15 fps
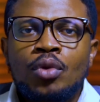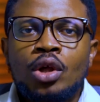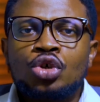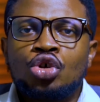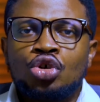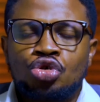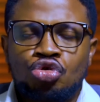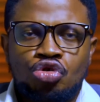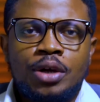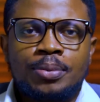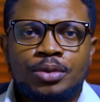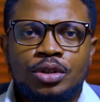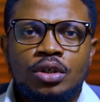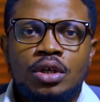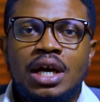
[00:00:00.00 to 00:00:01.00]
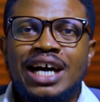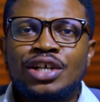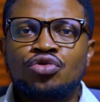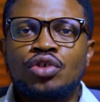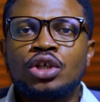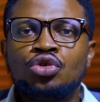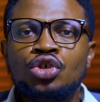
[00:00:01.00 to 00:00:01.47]
your script, as
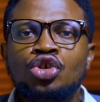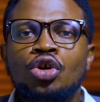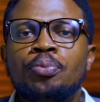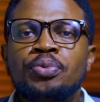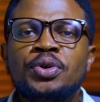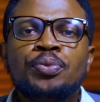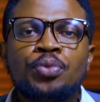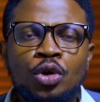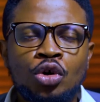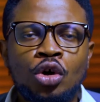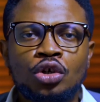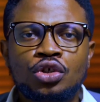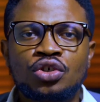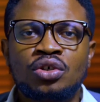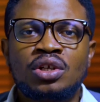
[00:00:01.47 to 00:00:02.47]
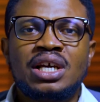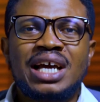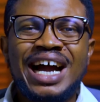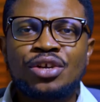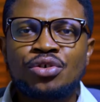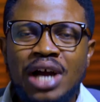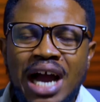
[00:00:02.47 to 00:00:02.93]
you are doing your pre-production,
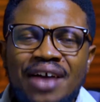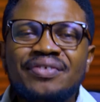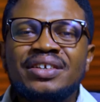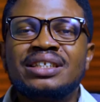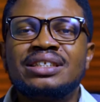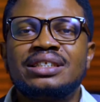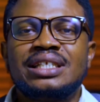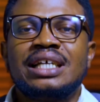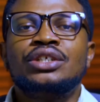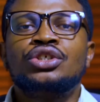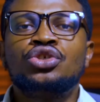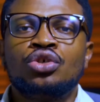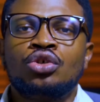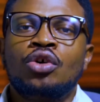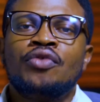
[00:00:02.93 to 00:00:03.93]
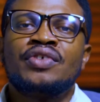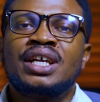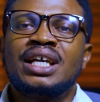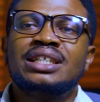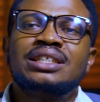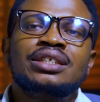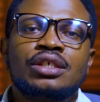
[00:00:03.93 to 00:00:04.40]
and you have intention of
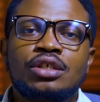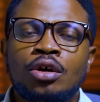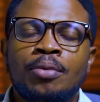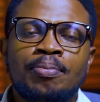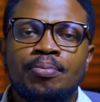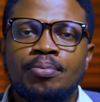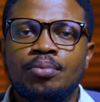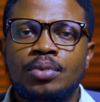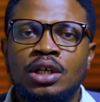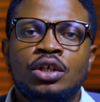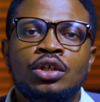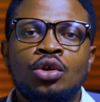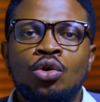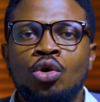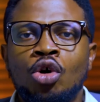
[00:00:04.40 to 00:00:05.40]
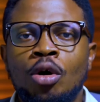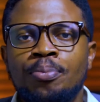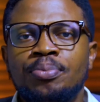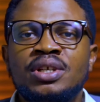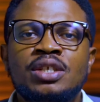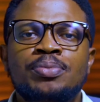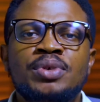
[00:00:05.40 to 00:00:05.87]
getting some
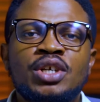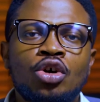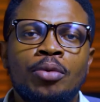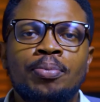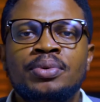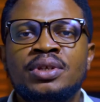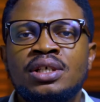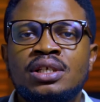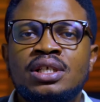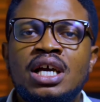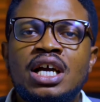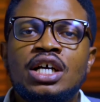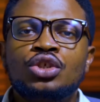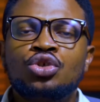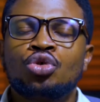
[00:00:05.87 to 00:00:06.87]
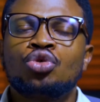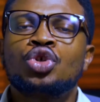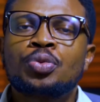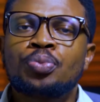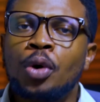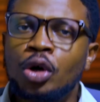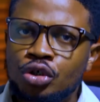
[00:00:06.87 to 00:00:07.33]
big companies to
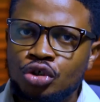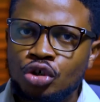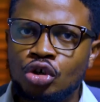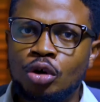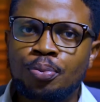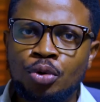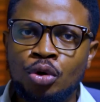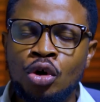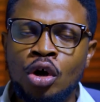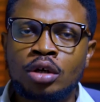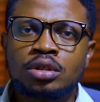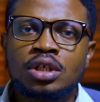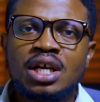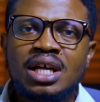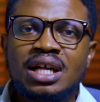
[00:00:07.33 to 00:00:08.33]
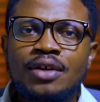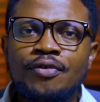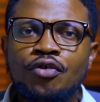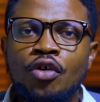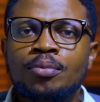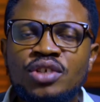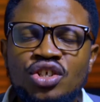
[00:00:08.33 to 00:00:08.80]
sponsor your product,
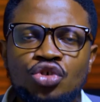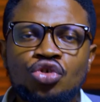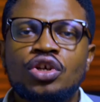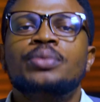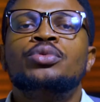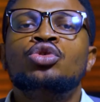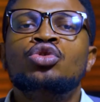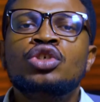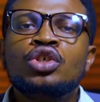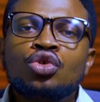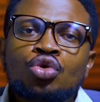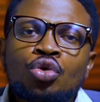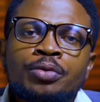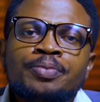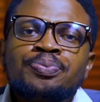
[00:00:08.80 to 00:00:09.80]
from the script you need to